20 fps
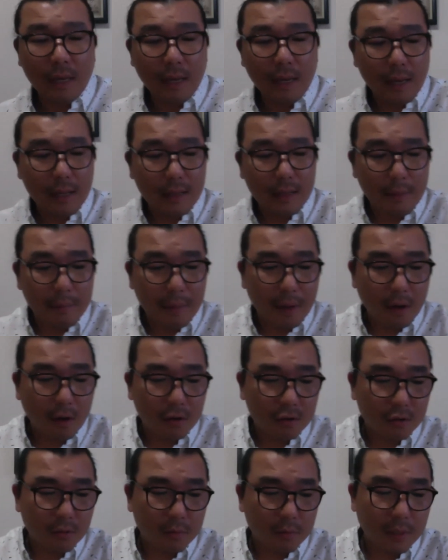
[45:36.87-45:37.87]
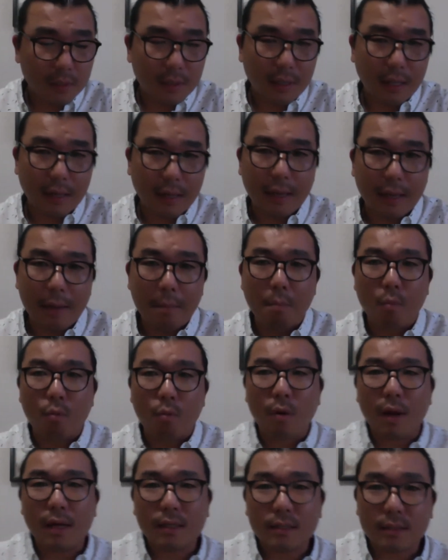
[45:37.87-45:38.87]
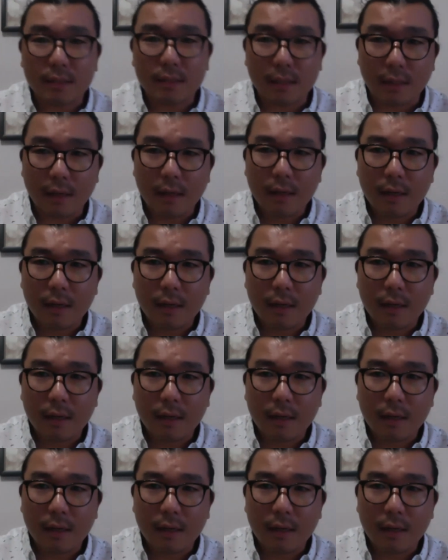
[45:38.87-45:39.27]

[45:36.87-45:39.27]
And that may also mean like embracing